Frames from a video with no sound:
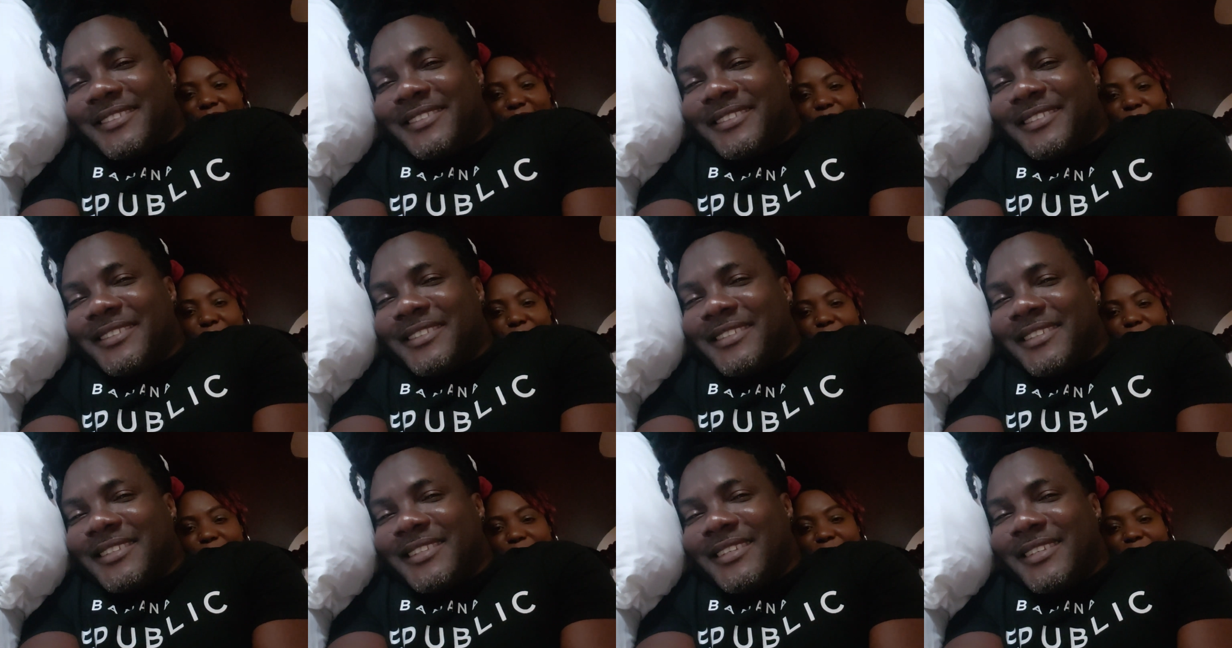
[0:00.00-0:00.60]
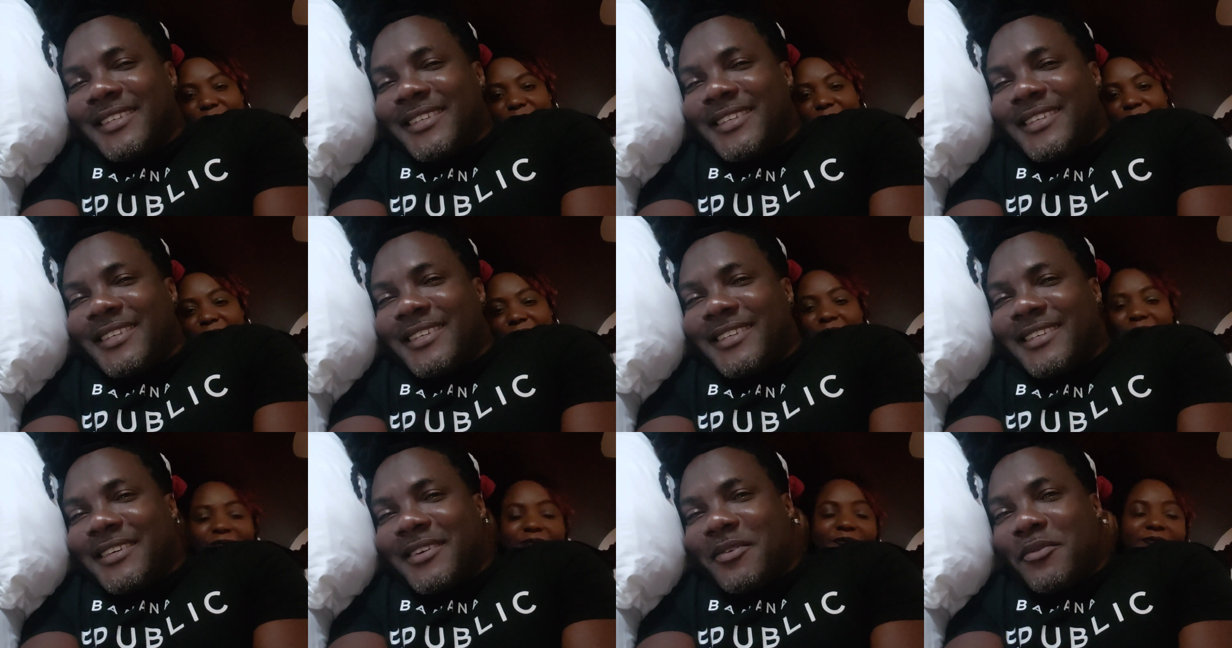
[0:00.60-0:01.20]
Speaker 1: So.
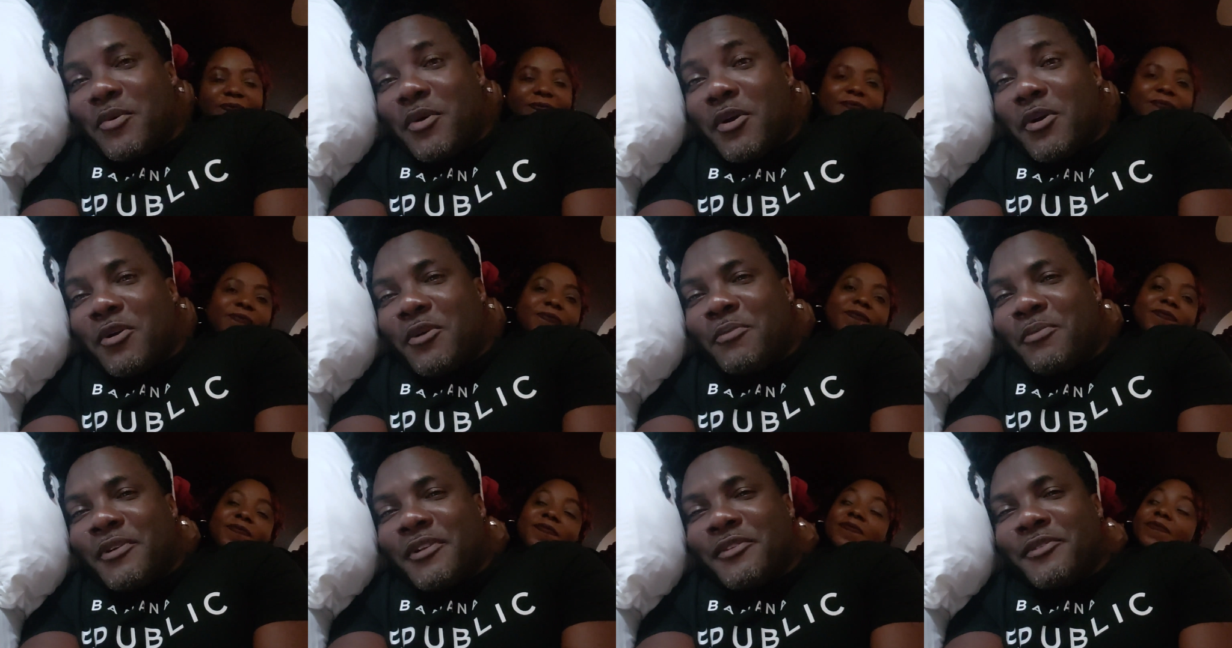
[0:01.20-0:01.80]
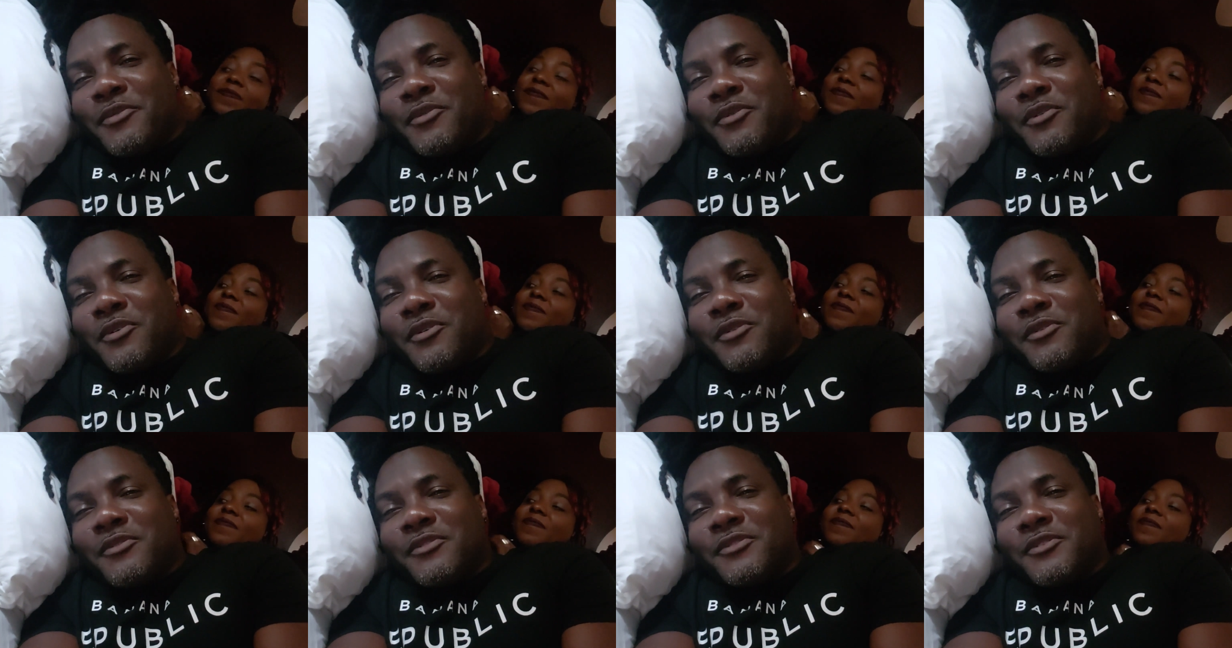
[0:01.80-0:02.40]
Yeah, I want to go up on the
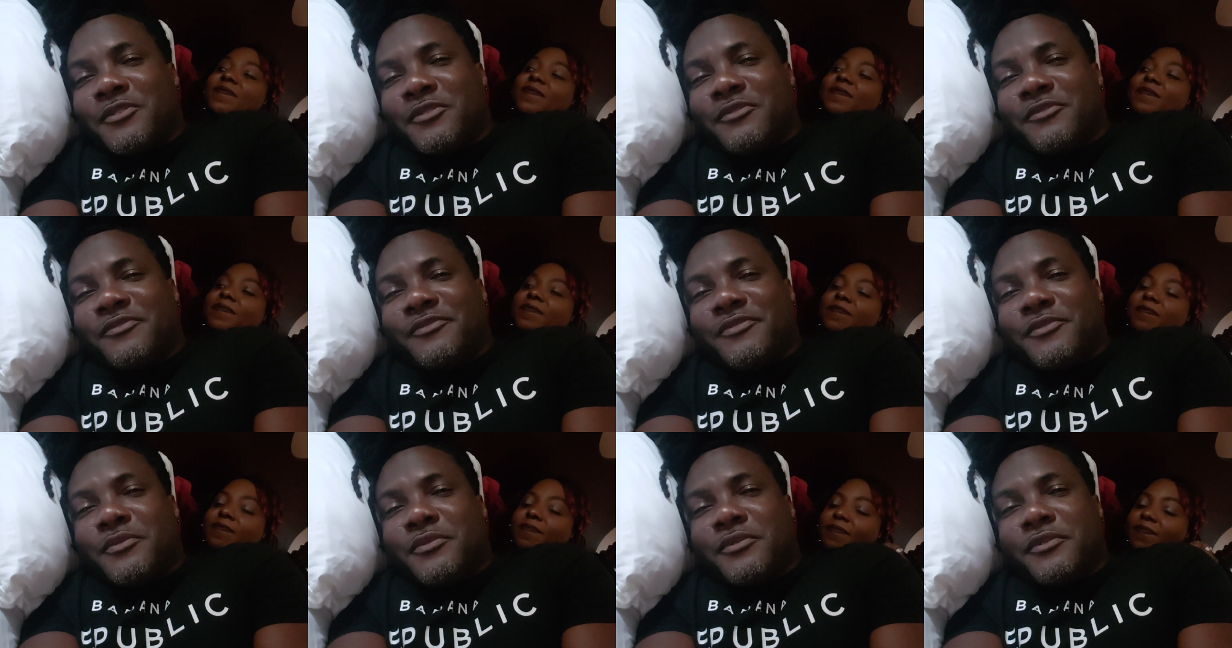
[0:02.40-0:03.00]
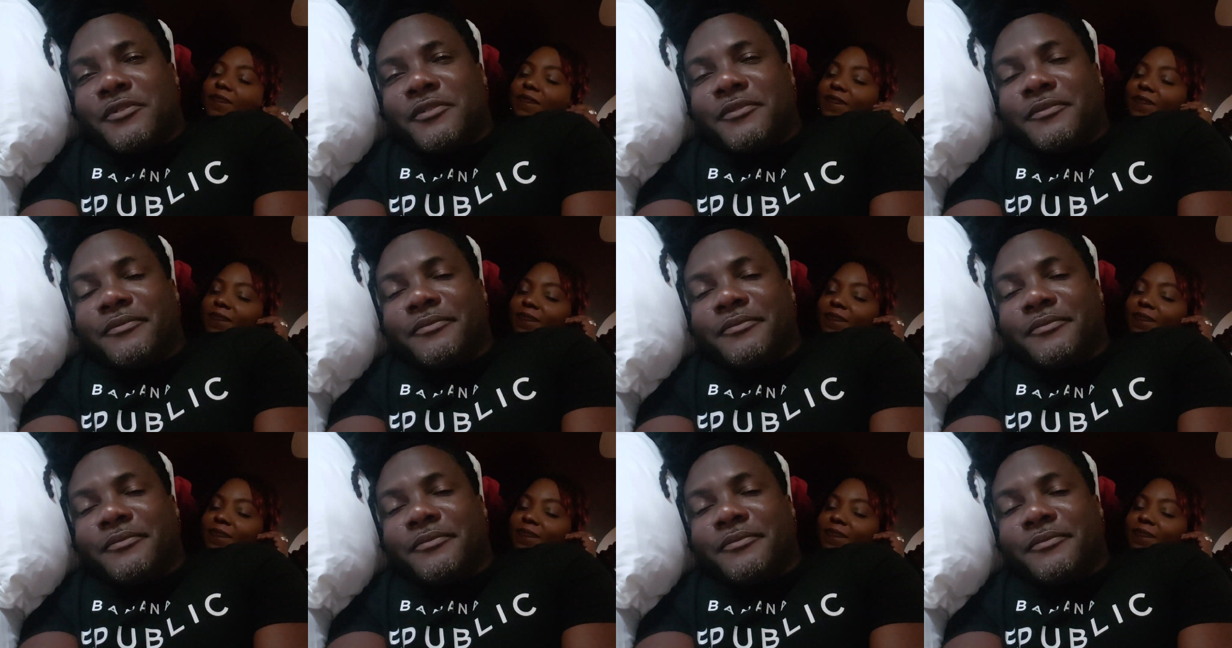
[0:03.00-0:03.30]
road, go look some food.